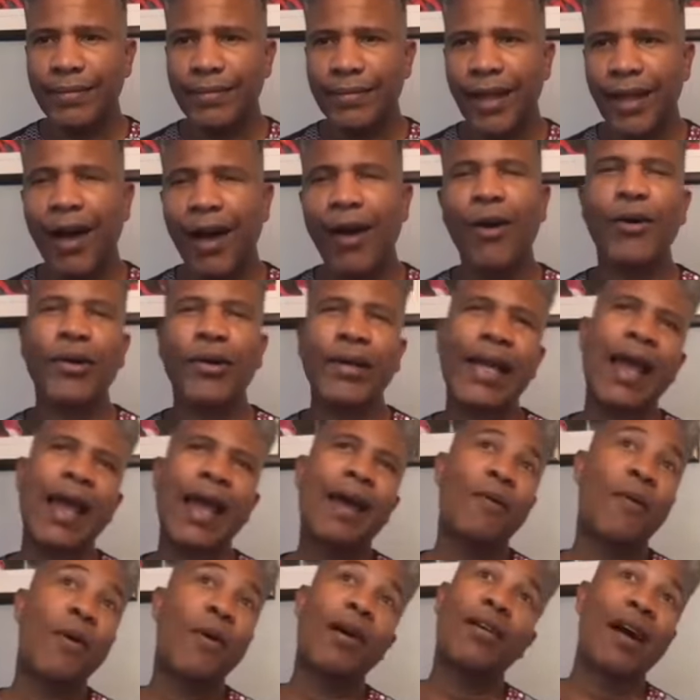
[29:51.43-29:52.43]
Oh
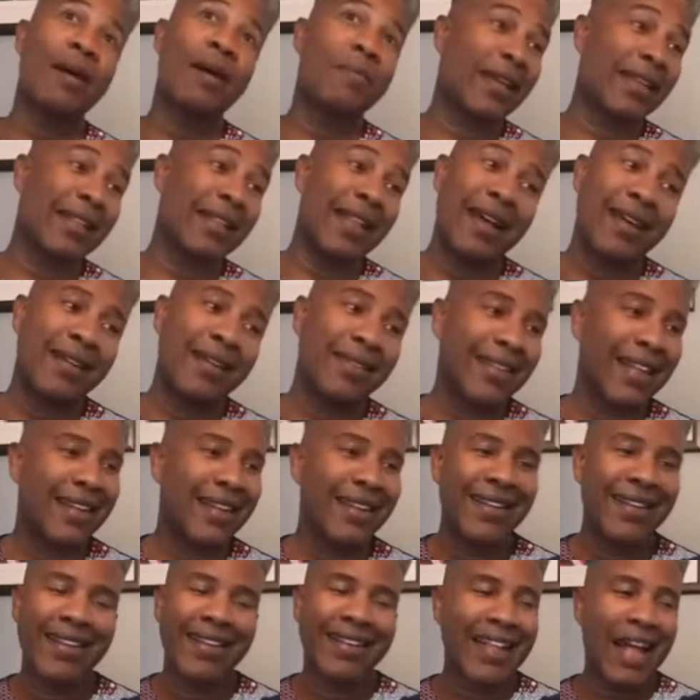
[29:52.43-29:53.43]
yeah, well, I mean,
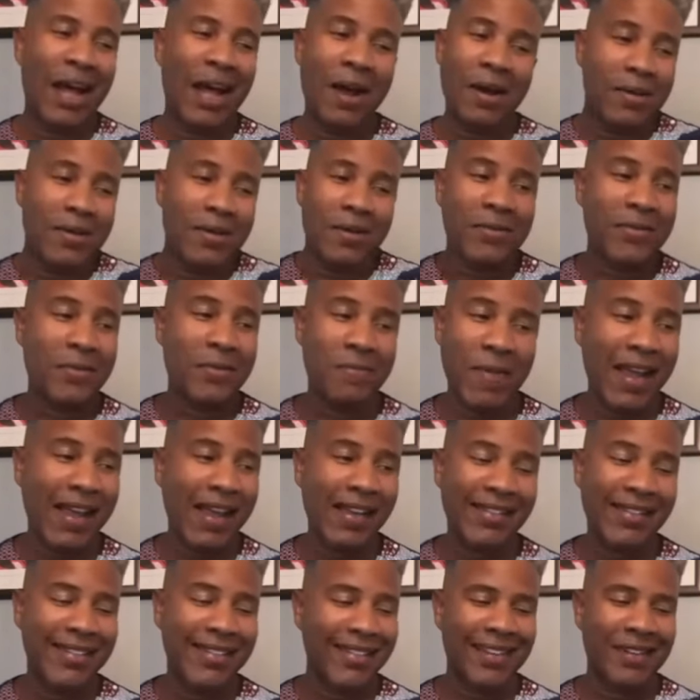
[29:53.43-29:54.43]
it was
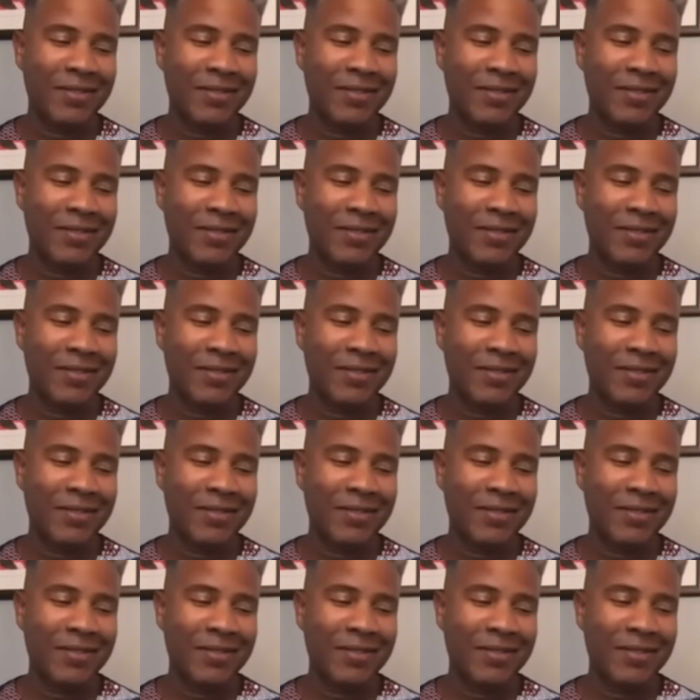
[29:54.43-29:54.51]
amazing.